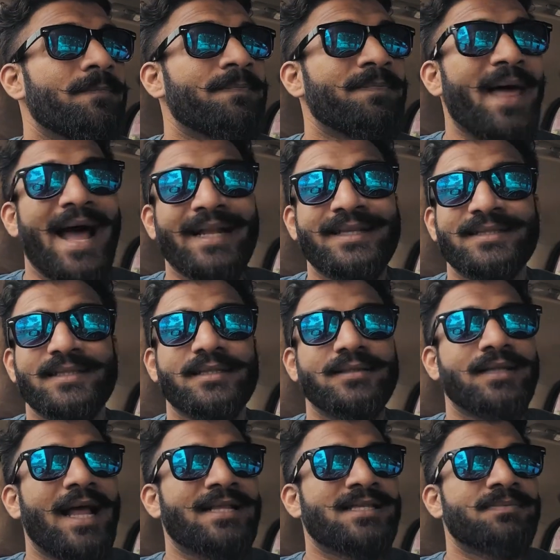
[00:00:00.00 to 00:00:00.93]
That's
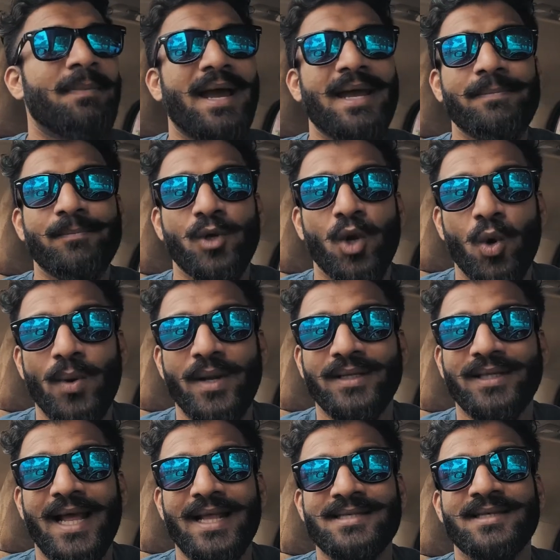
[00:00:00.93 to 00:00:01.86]

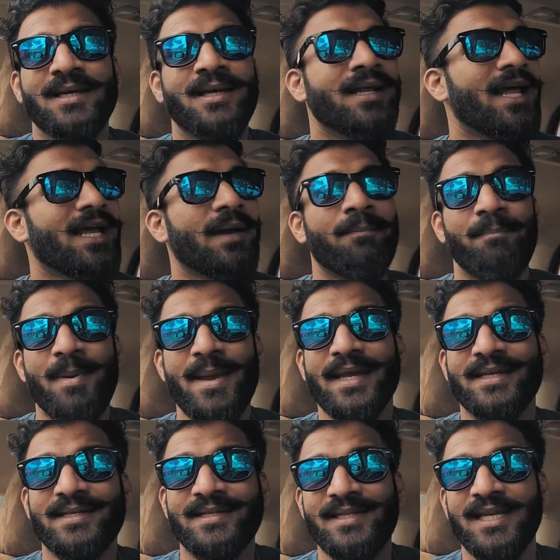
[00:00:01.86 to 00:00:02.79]
mind-blowing. That's like a
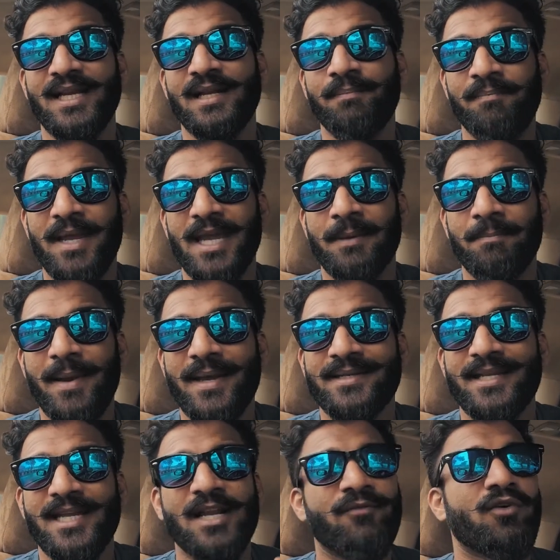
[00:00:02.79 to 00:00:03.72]
big
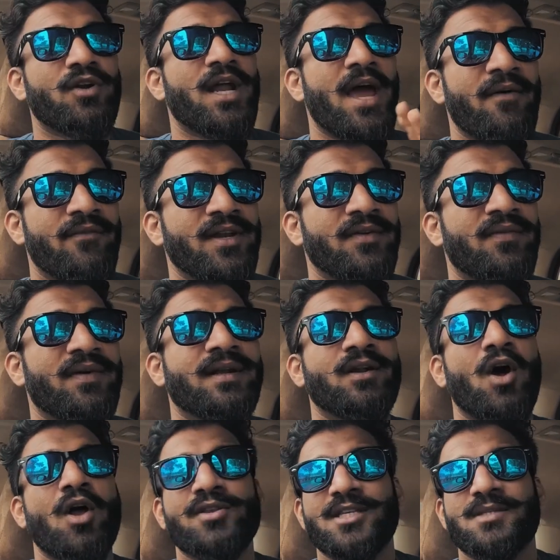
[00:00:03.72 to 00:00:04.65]
deal for everyone,
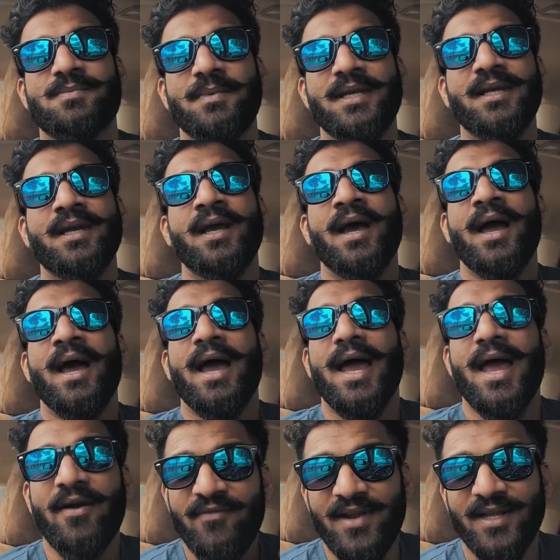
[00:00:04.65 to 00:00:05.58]
not just me,
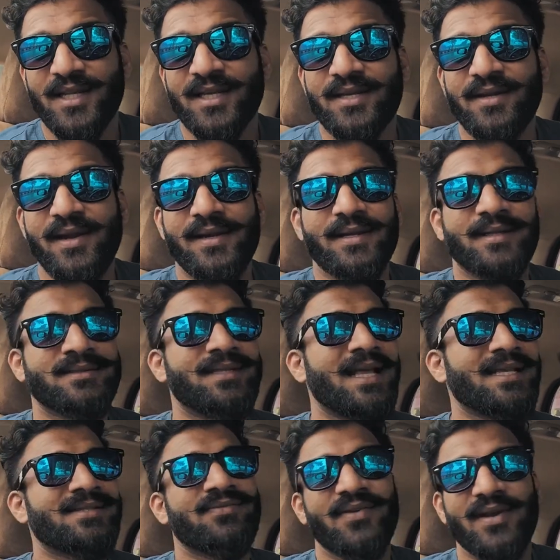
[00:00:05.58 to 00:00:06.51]
every other creators.
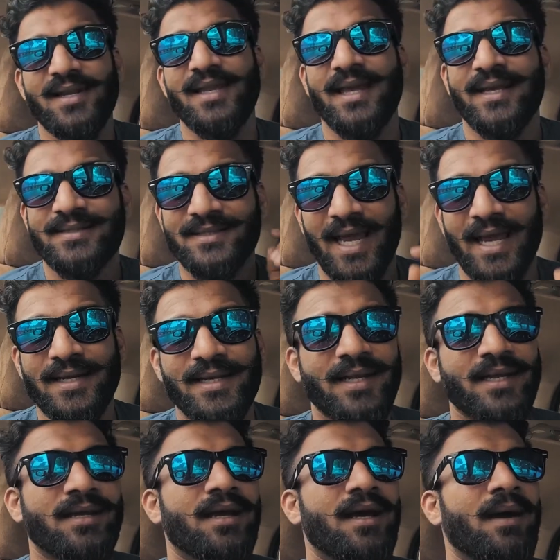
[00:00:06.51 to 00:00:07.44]
That's really
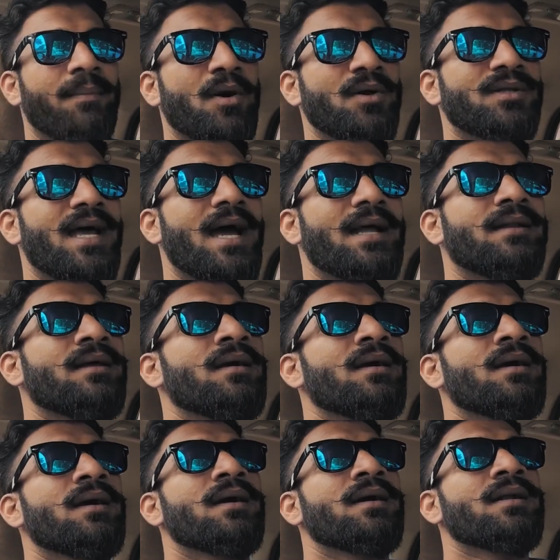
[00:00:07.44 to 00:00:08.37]
exciting about that.
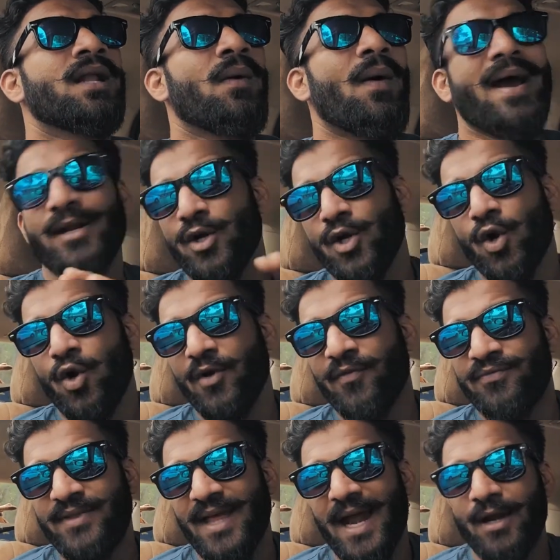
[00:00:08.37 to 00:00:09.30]
Now, I don't know
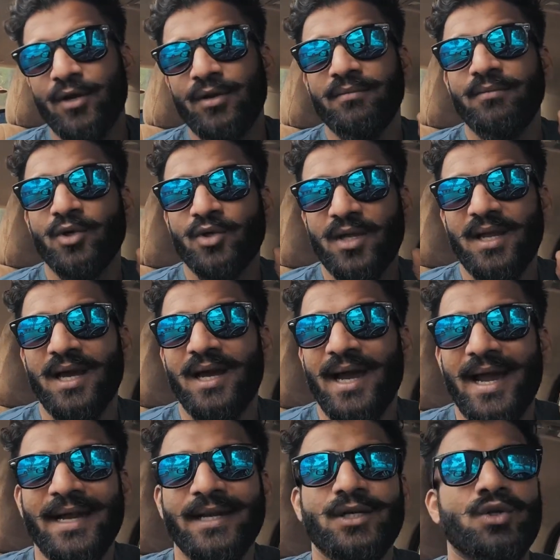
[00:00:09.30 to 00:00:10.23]
if they're looking
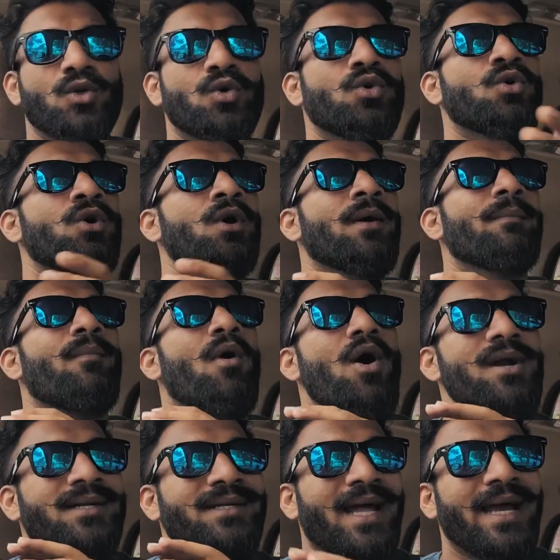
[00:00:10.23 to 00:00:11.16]
ahead to
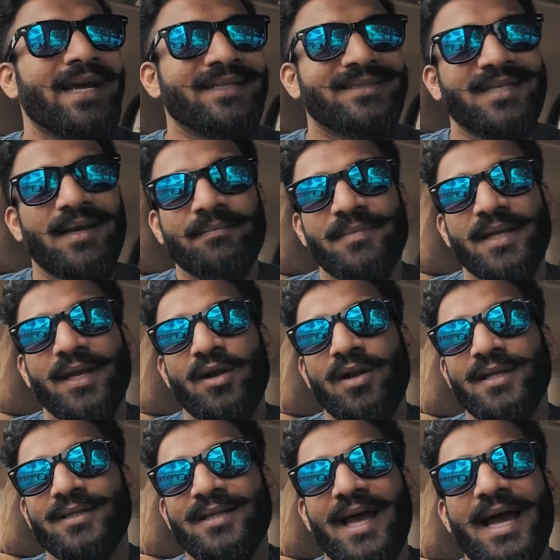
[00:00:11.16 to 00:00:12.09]
monetize something
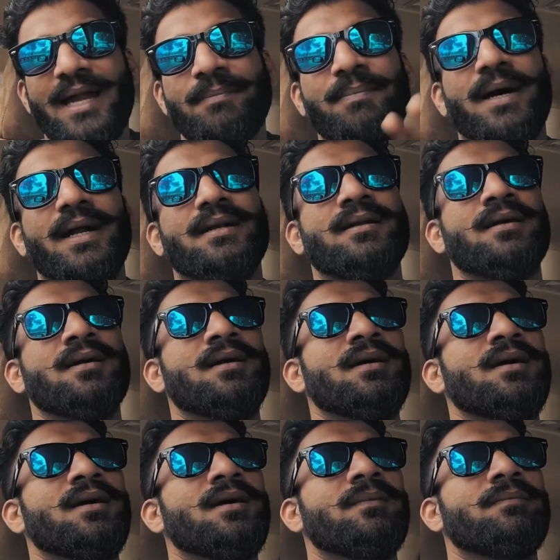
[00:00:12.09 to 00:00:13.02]
like that, but
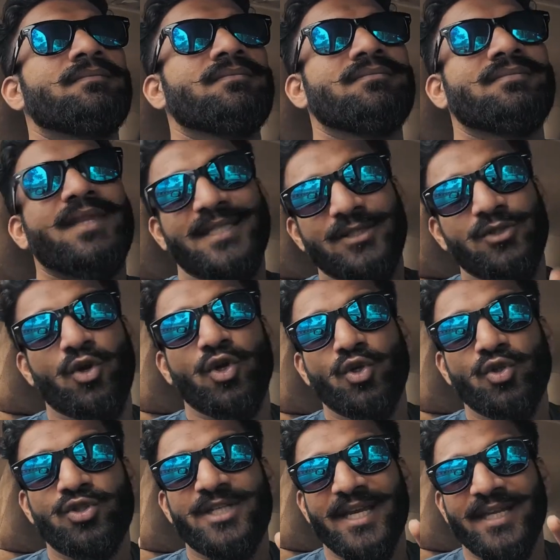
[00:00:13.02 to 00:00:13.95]
this is going
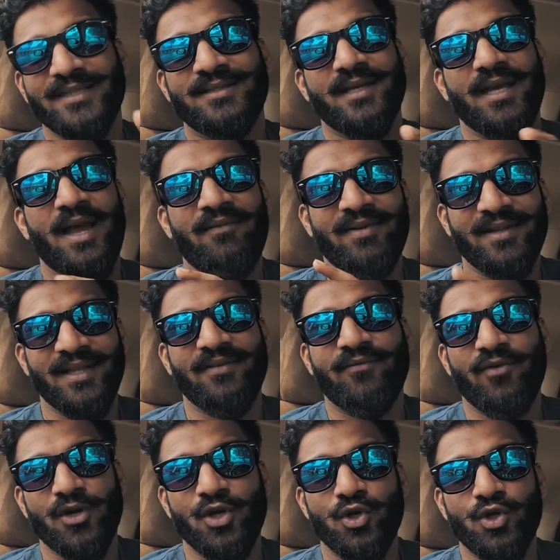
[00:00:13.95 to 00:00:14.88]
to change everything
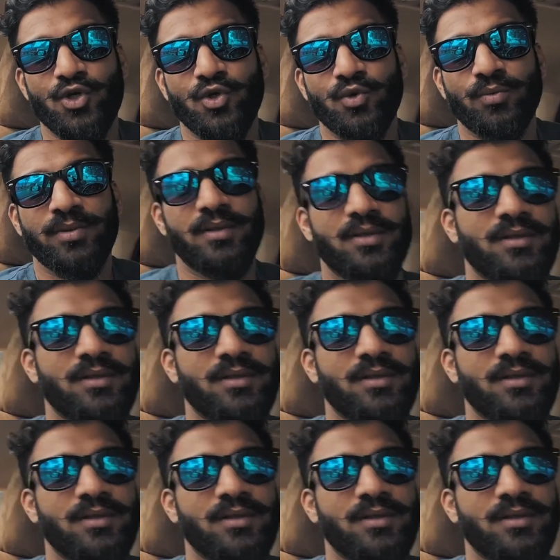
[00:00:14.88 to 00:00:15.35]
for YouTube.